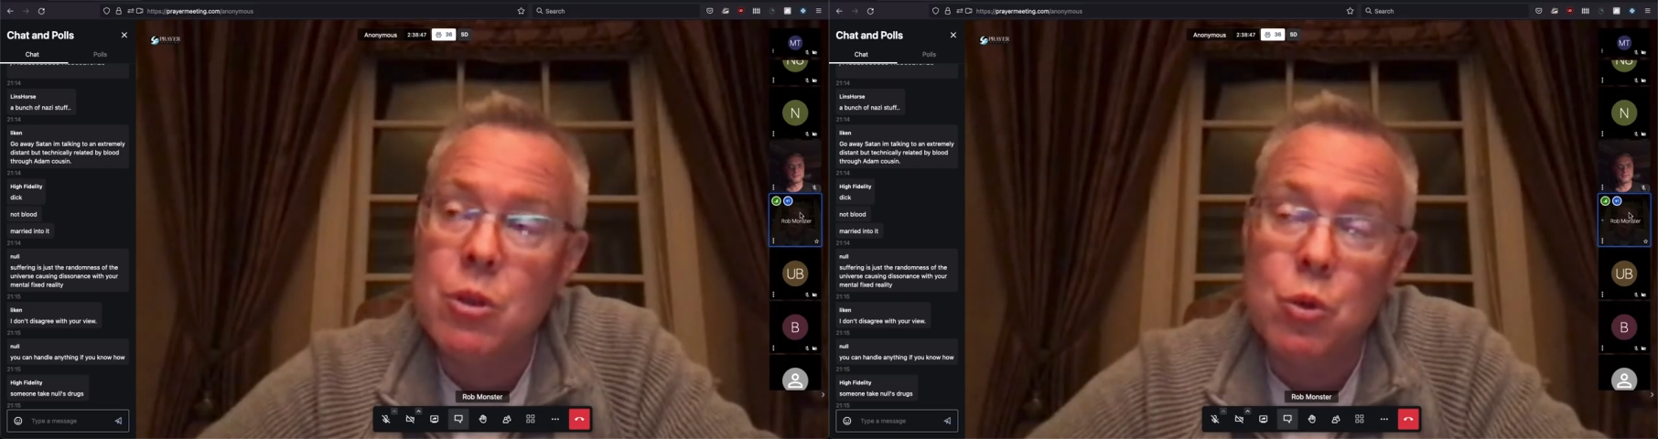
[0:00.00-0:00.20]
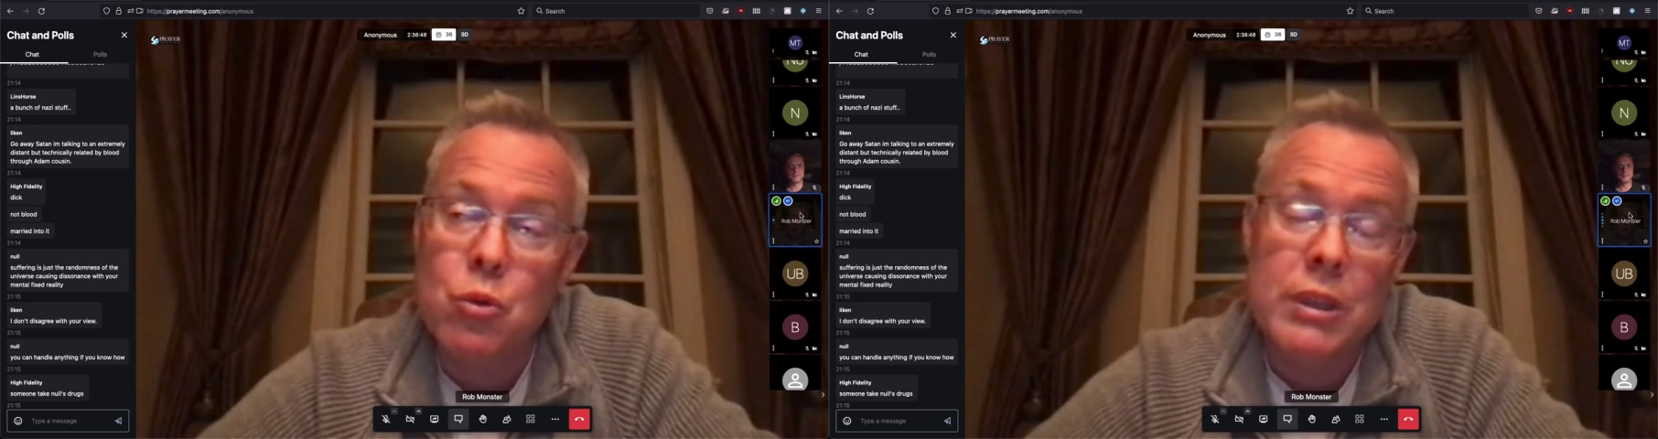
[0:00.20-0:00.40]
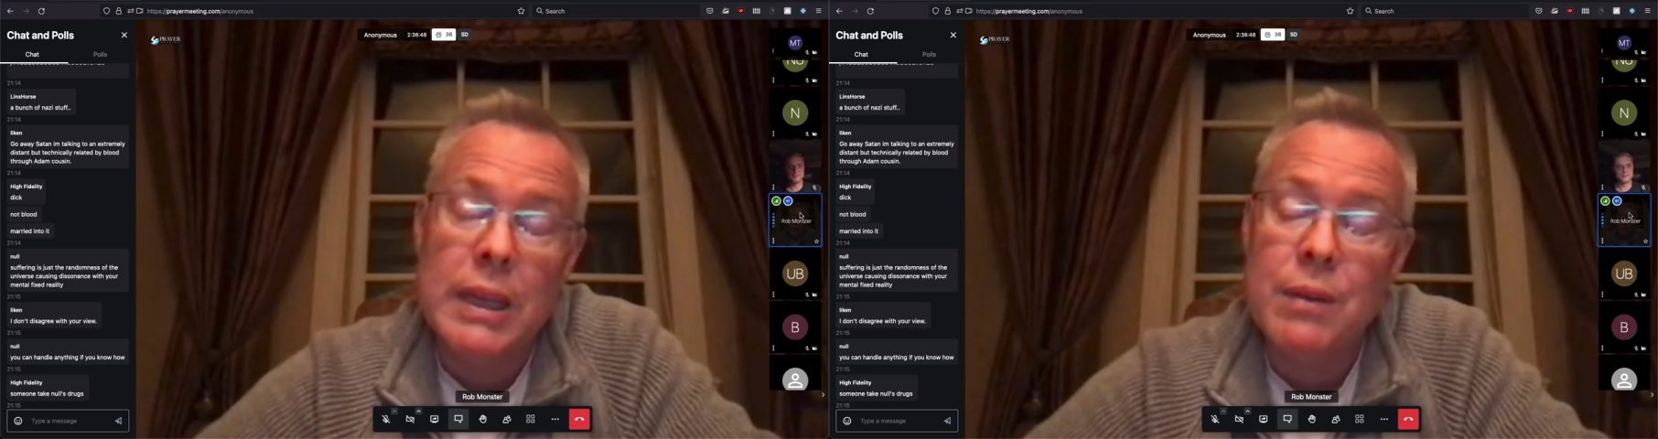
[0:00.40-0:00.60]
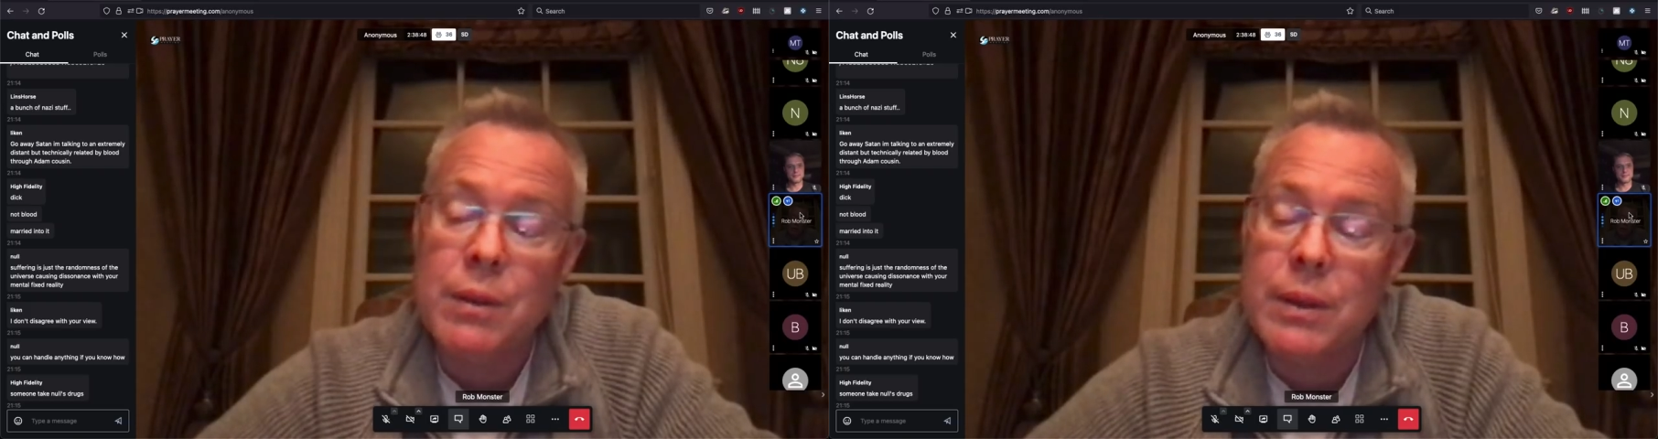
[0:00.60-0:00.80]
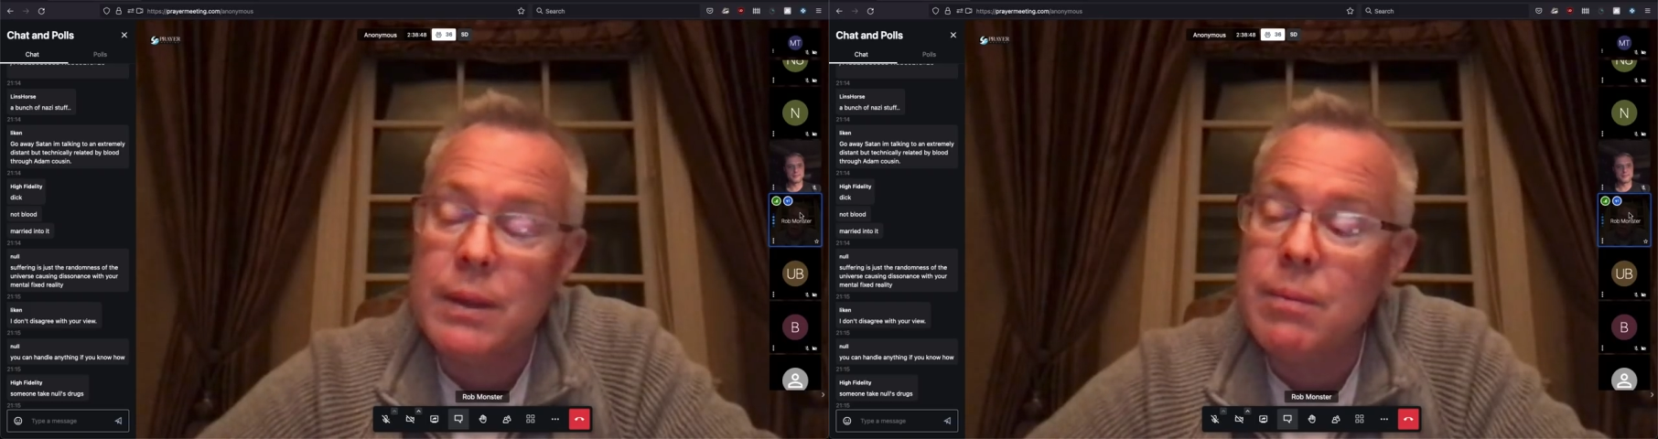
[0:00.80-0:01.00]
You see
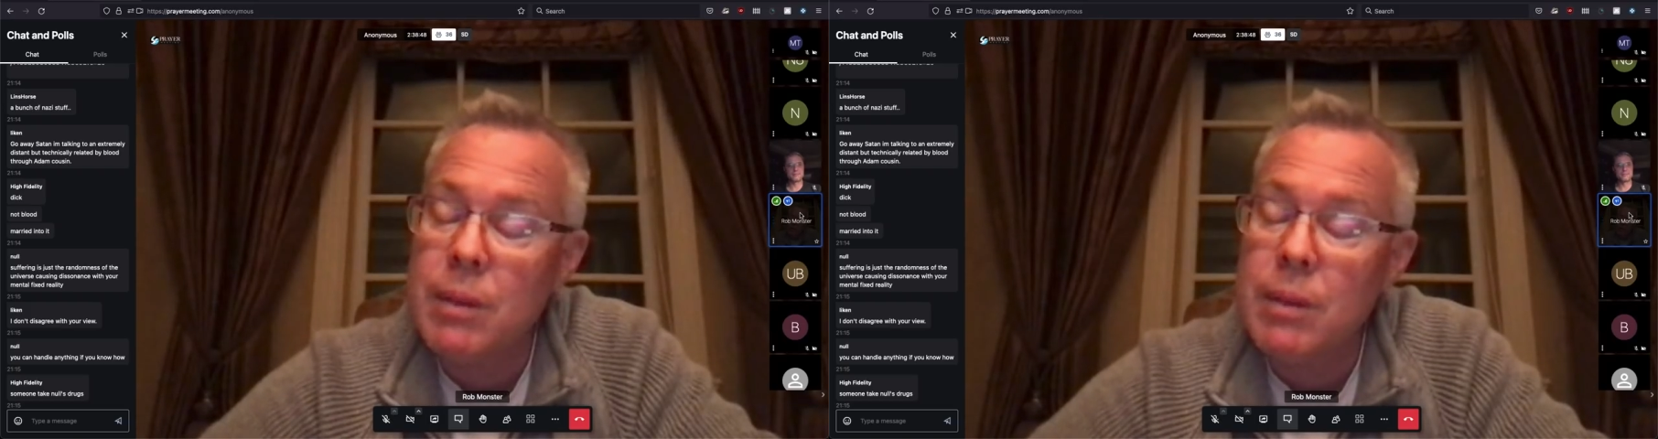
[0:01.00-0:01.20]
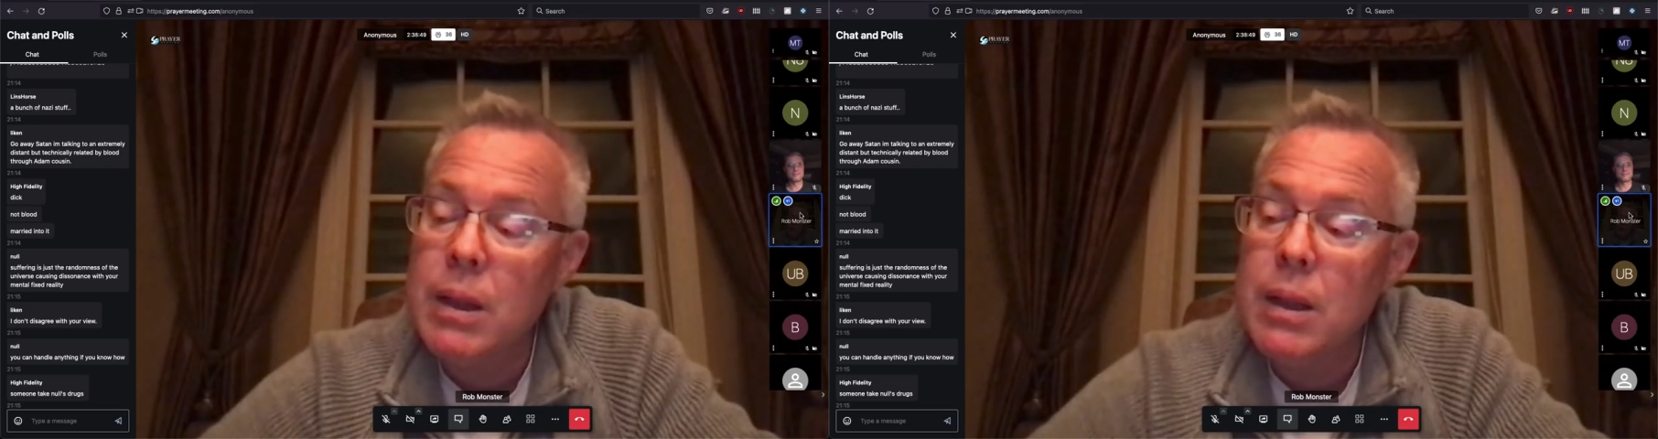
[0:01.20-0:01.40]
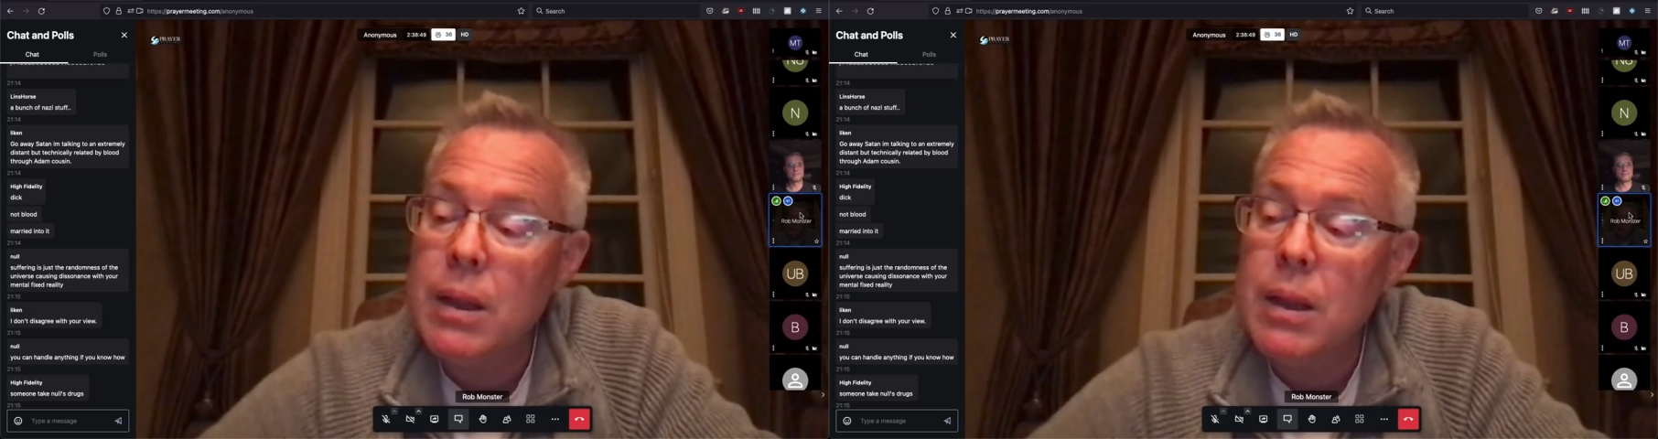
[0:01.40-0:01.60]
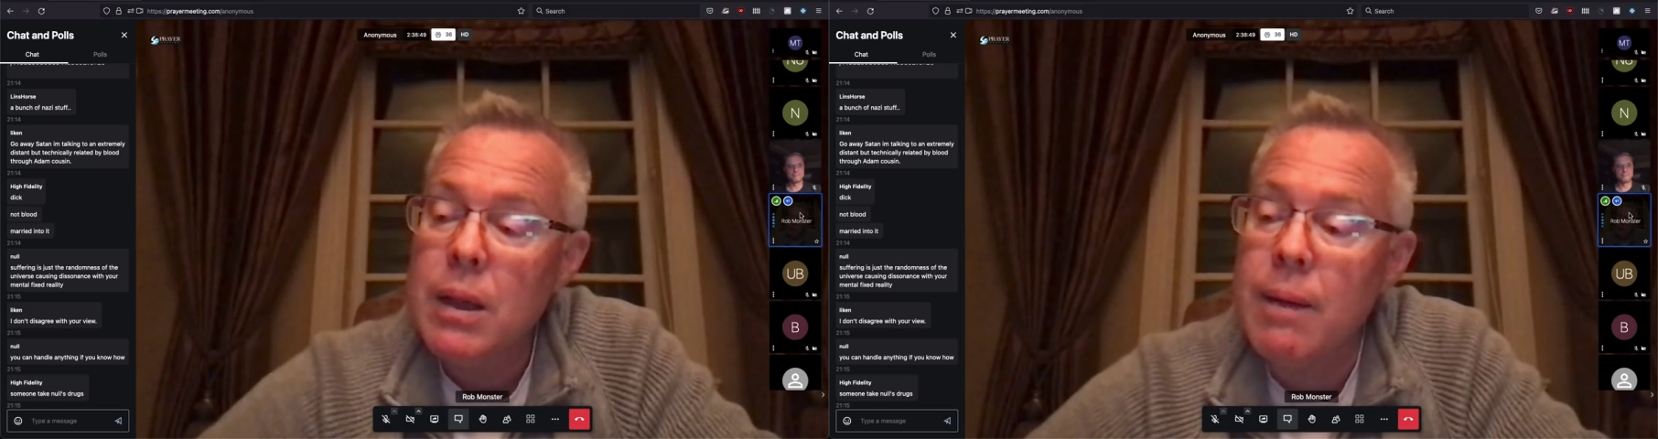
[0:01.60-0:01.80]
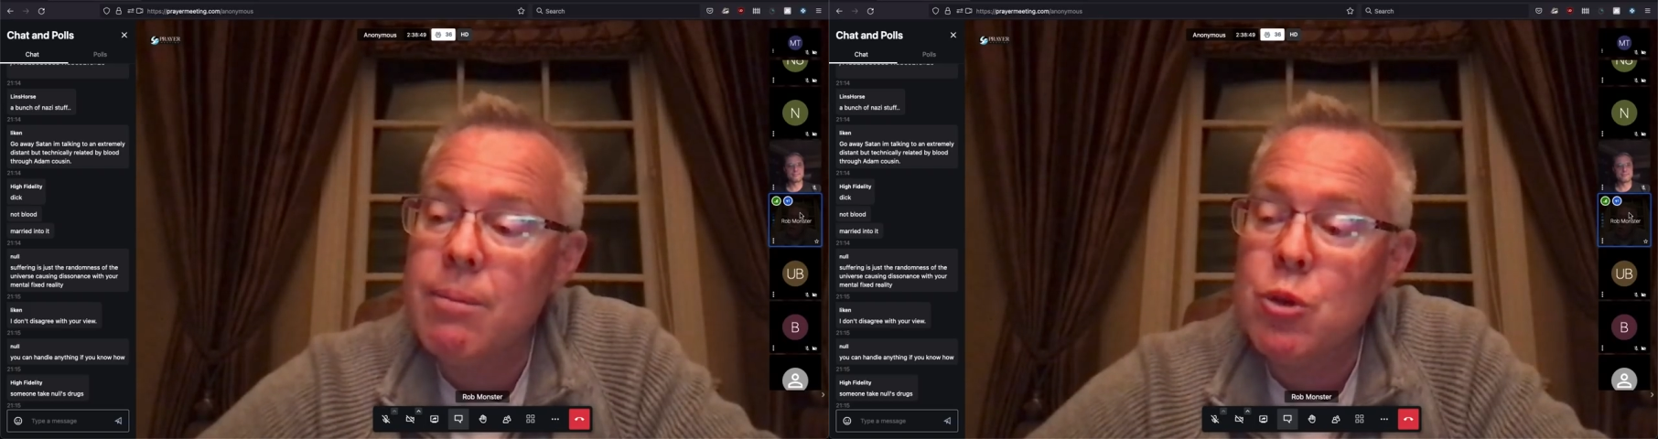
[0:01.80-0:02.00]
everything.
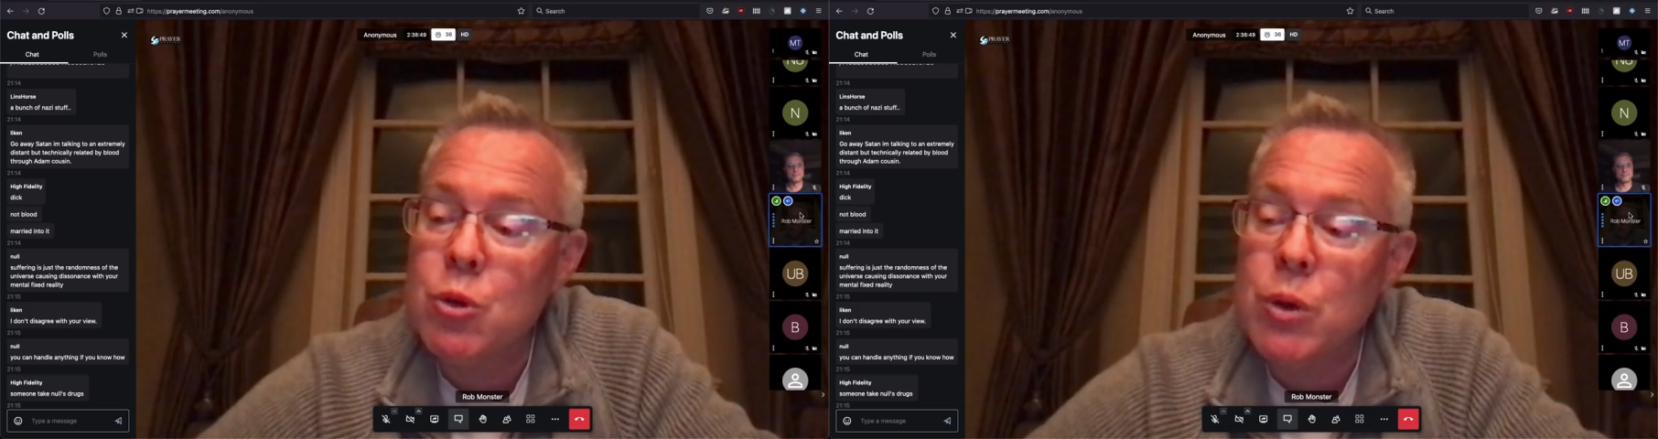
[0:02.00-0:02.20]
You're